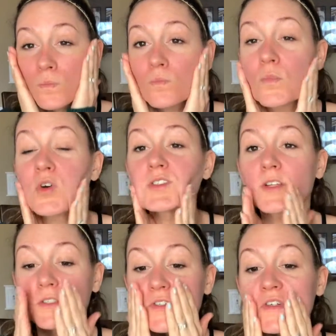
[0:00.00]
most
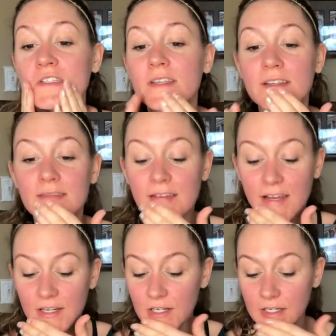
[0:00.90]
sunscreens
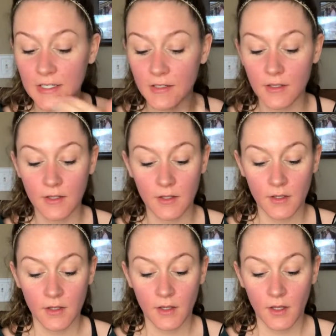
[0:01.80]
inside your
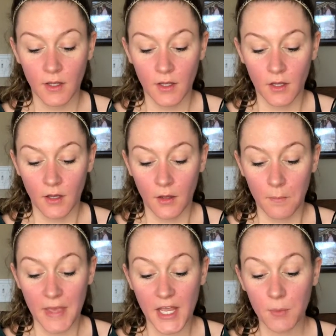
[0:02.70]

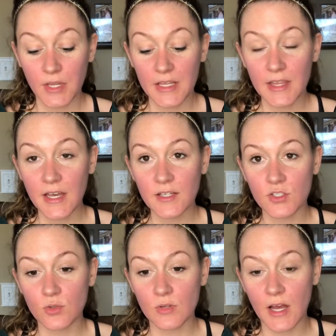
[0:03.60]
makeup like that
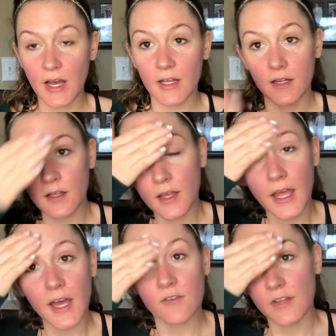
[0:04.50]
do not
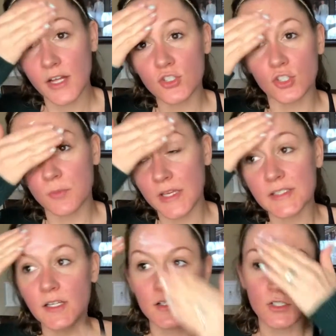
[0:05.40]
have natural
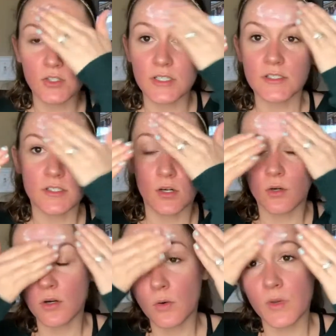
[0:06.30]
based sunscreen.
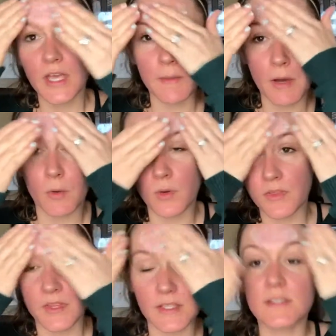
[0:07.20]
So we came out
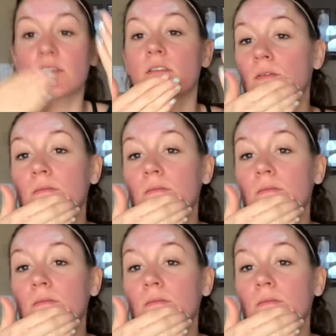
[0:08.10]
with this